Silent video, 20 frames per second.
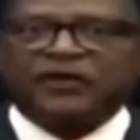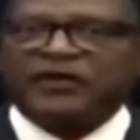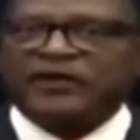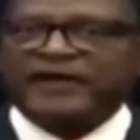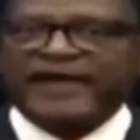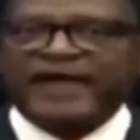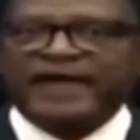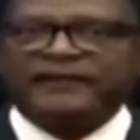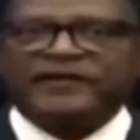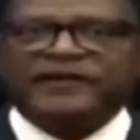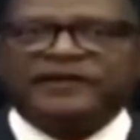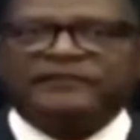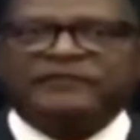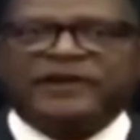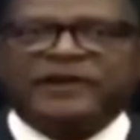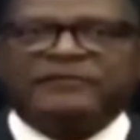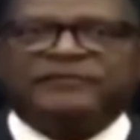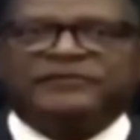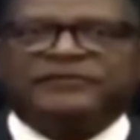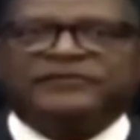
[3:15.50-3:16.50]
all
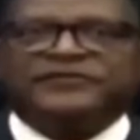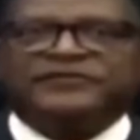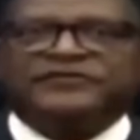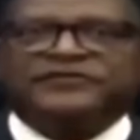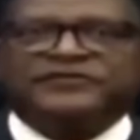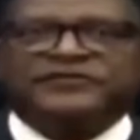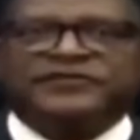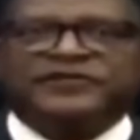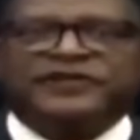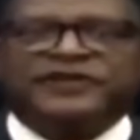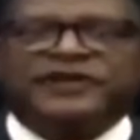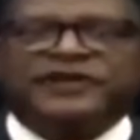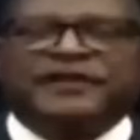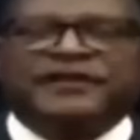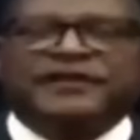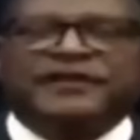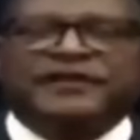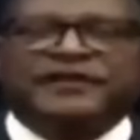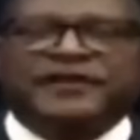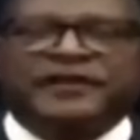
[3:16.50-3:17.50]
cabinet members
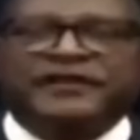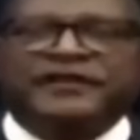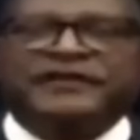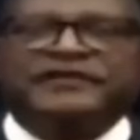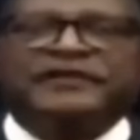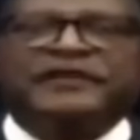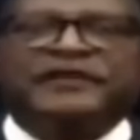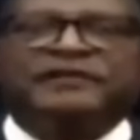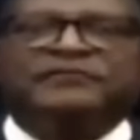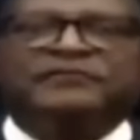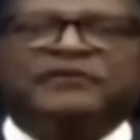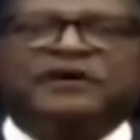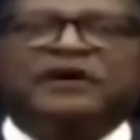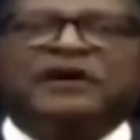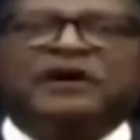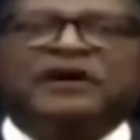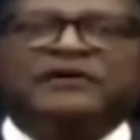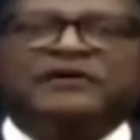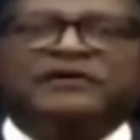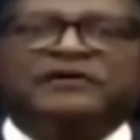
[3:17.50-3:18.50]
currently
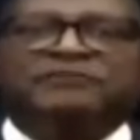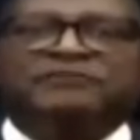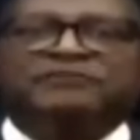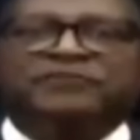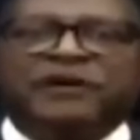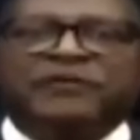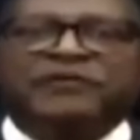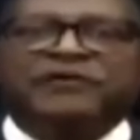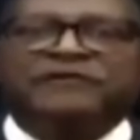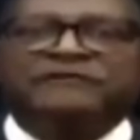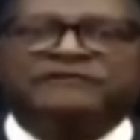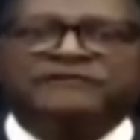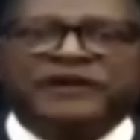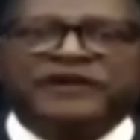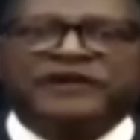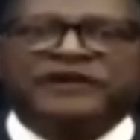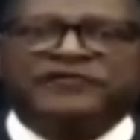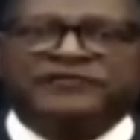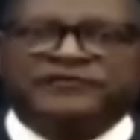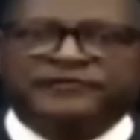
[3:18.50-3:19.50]
abroad on
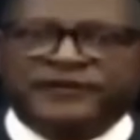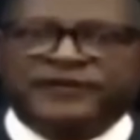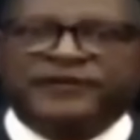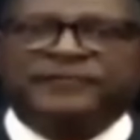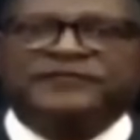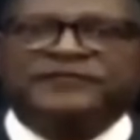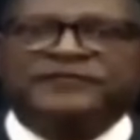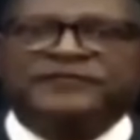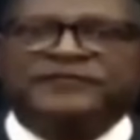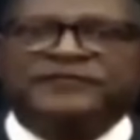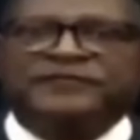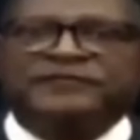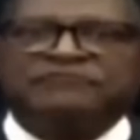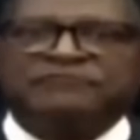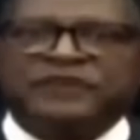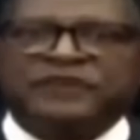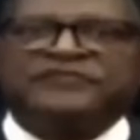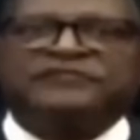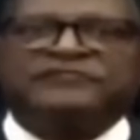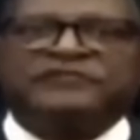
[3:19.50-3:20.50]
public-funded trips
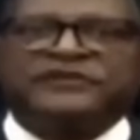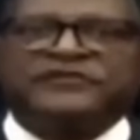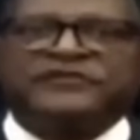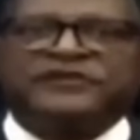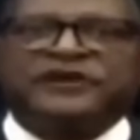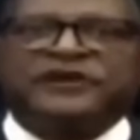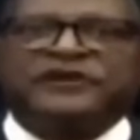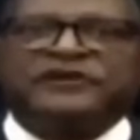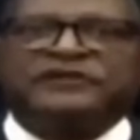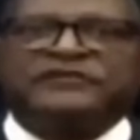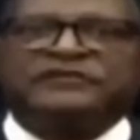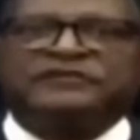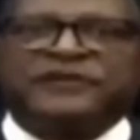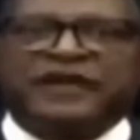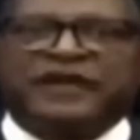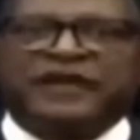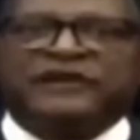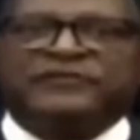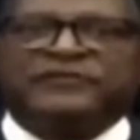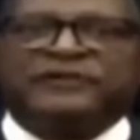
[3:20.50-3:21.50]
must return to
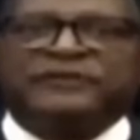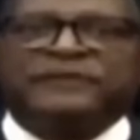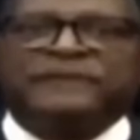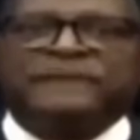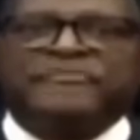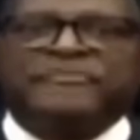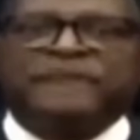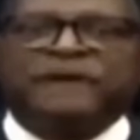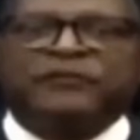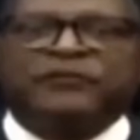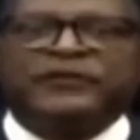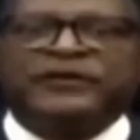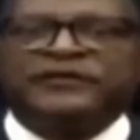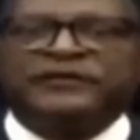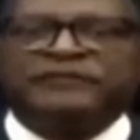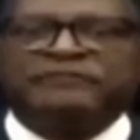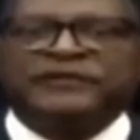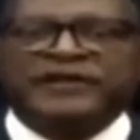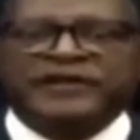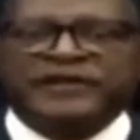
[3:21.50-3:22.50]
Malawi
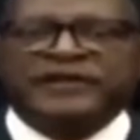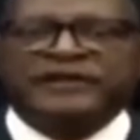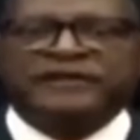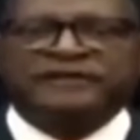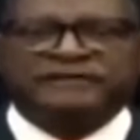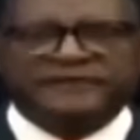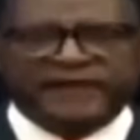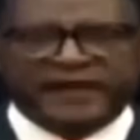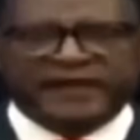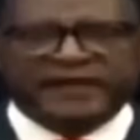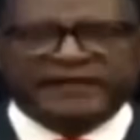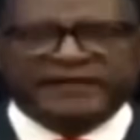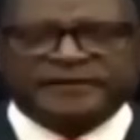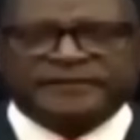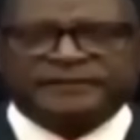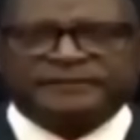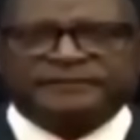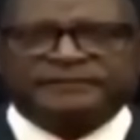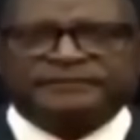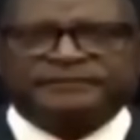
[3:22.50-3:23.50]
with immediate
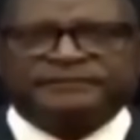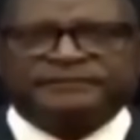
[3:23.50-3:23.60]
effect.